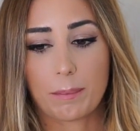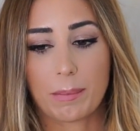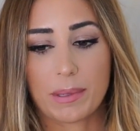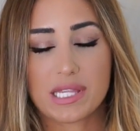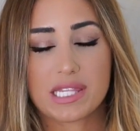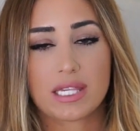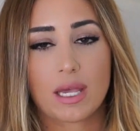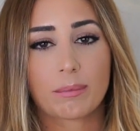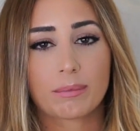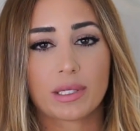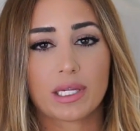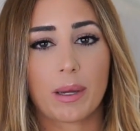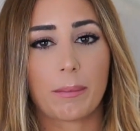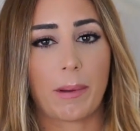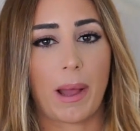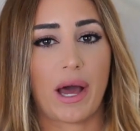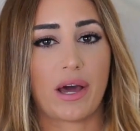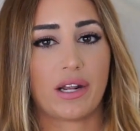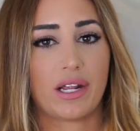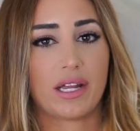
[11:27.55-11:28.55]
But something
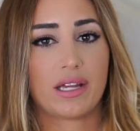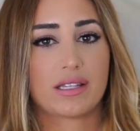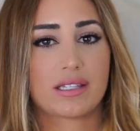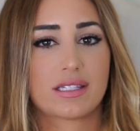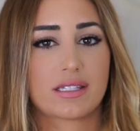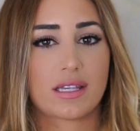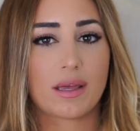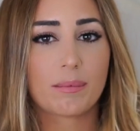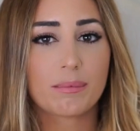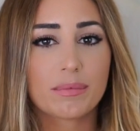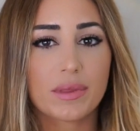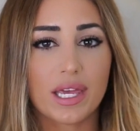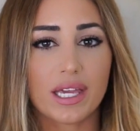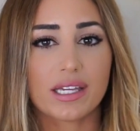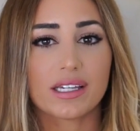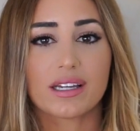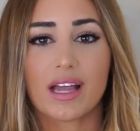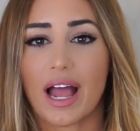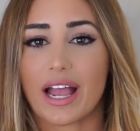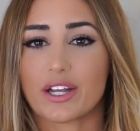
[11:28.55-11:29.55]
about it,
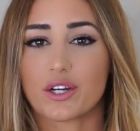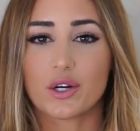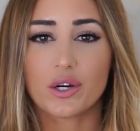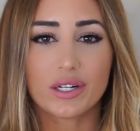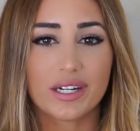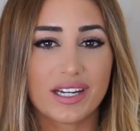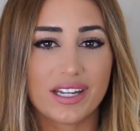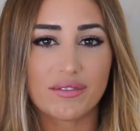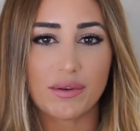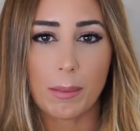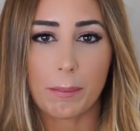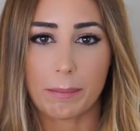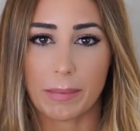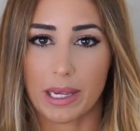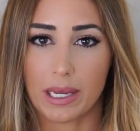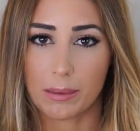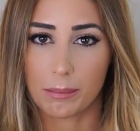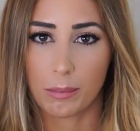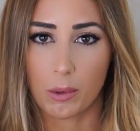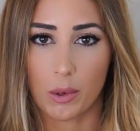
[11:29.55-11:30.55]
I couldn't even
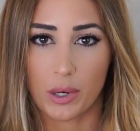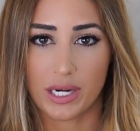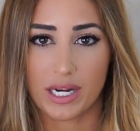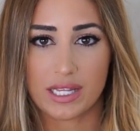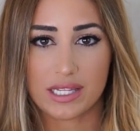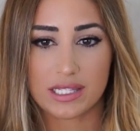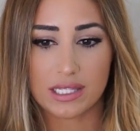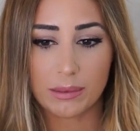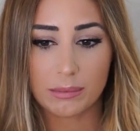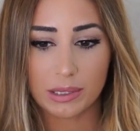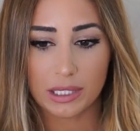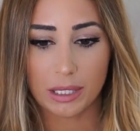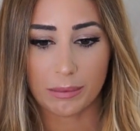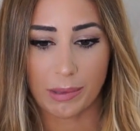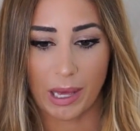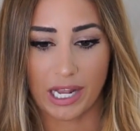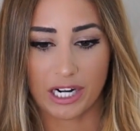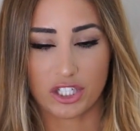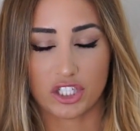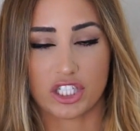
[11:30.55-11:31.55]
pinpoint it. Something
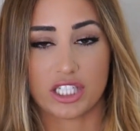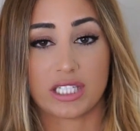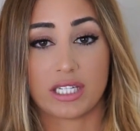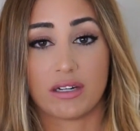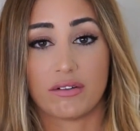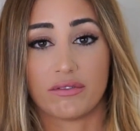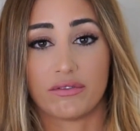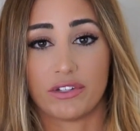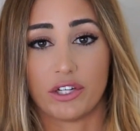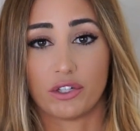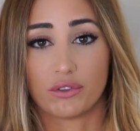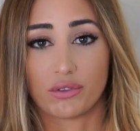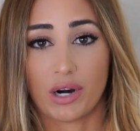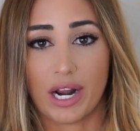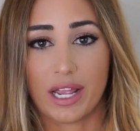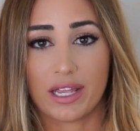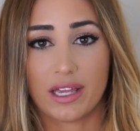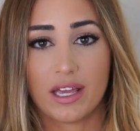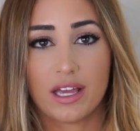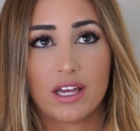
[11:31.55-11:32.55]
about it just didn't feel
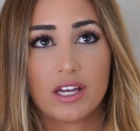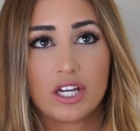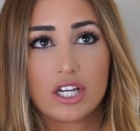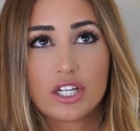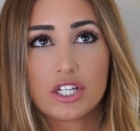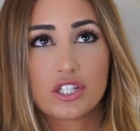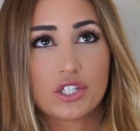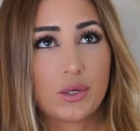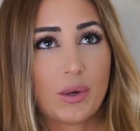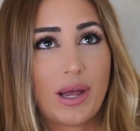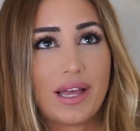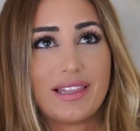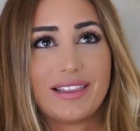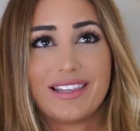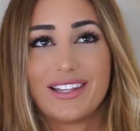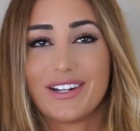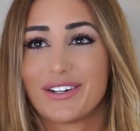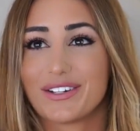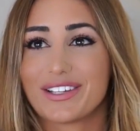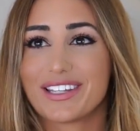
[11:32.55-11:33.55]
right. So
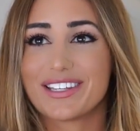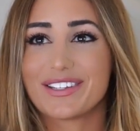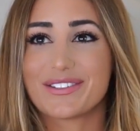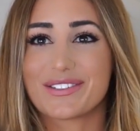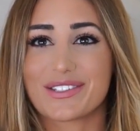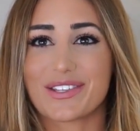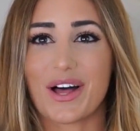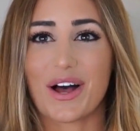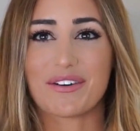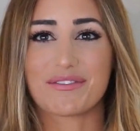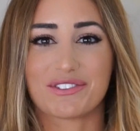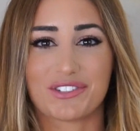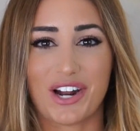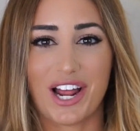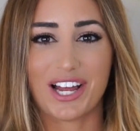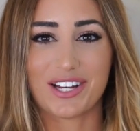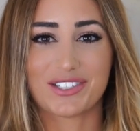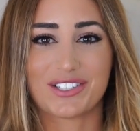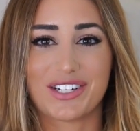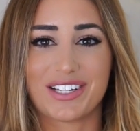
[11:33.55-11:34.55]
I literally used law of
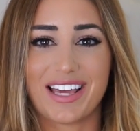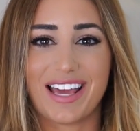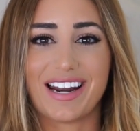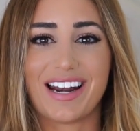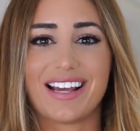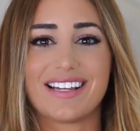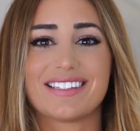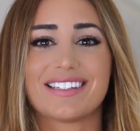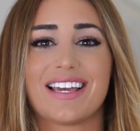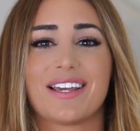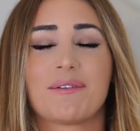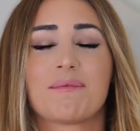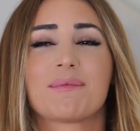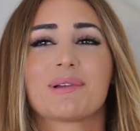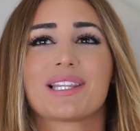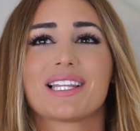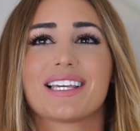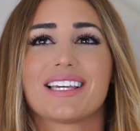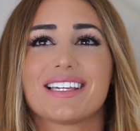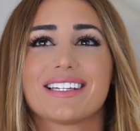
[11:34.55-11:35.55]
attraction again. I said,
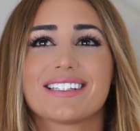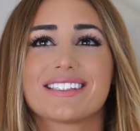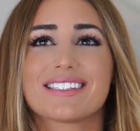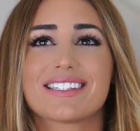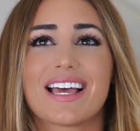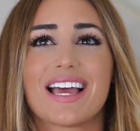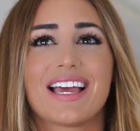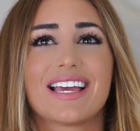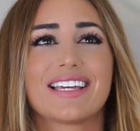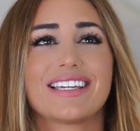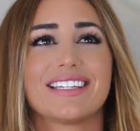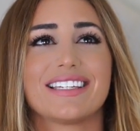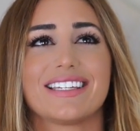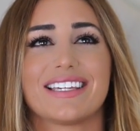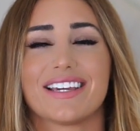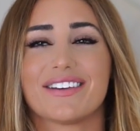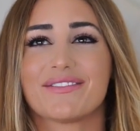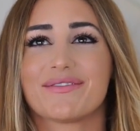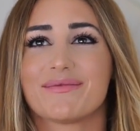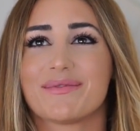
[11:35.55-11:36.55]
please
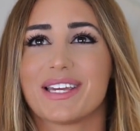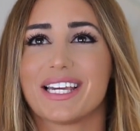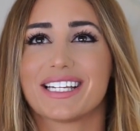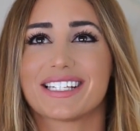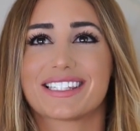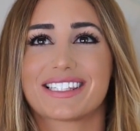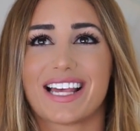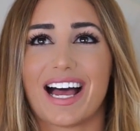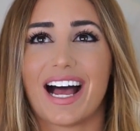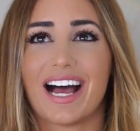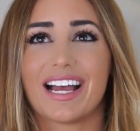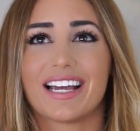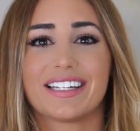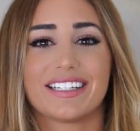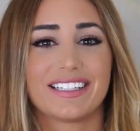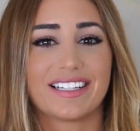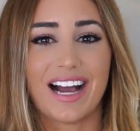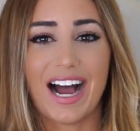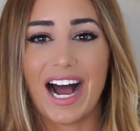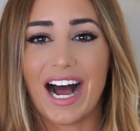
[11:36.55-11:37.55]
give me a
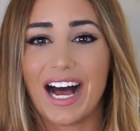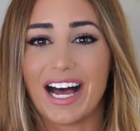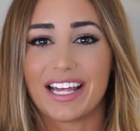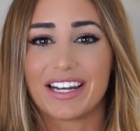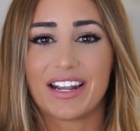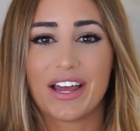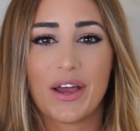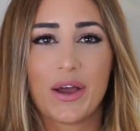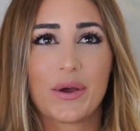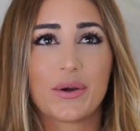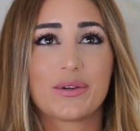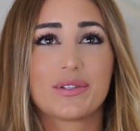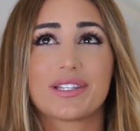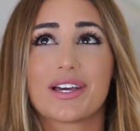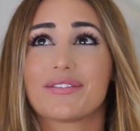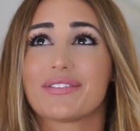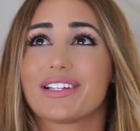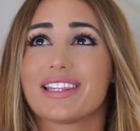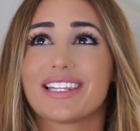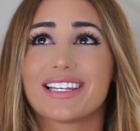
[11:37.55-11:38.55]
sign. God, who's
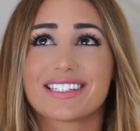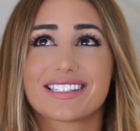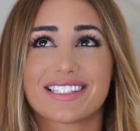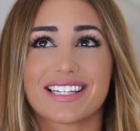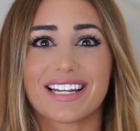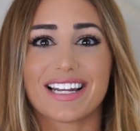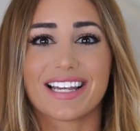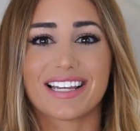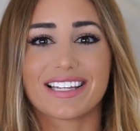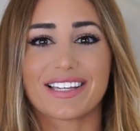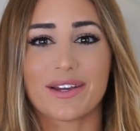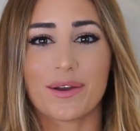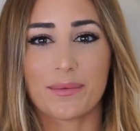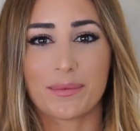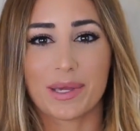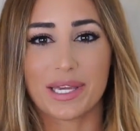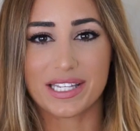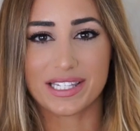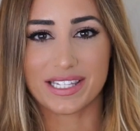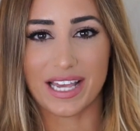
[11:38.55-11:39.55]
ever listening,
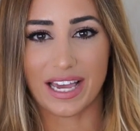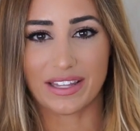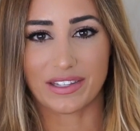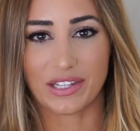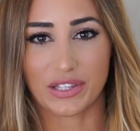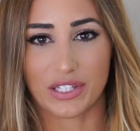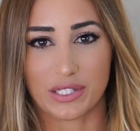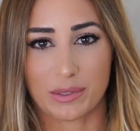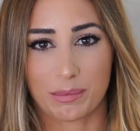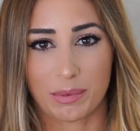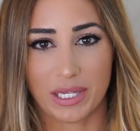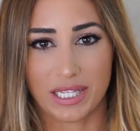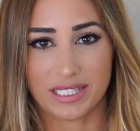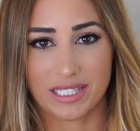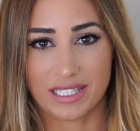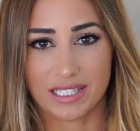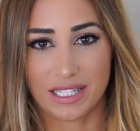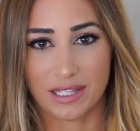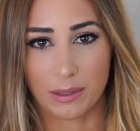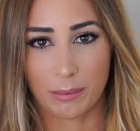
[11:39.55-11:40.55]
give me a sign that this
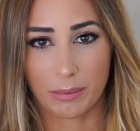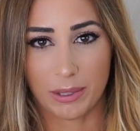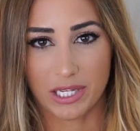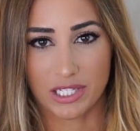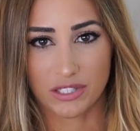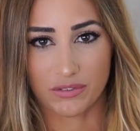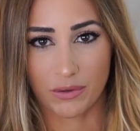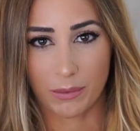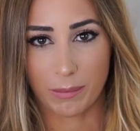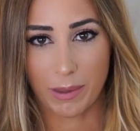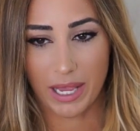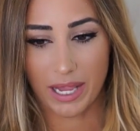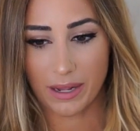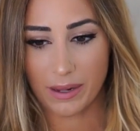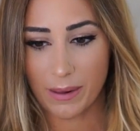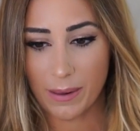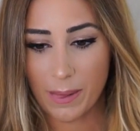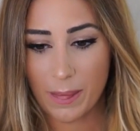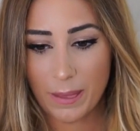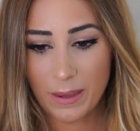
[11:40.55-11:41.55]
place isn't the place for
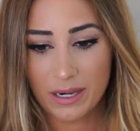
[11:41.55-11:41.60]
me.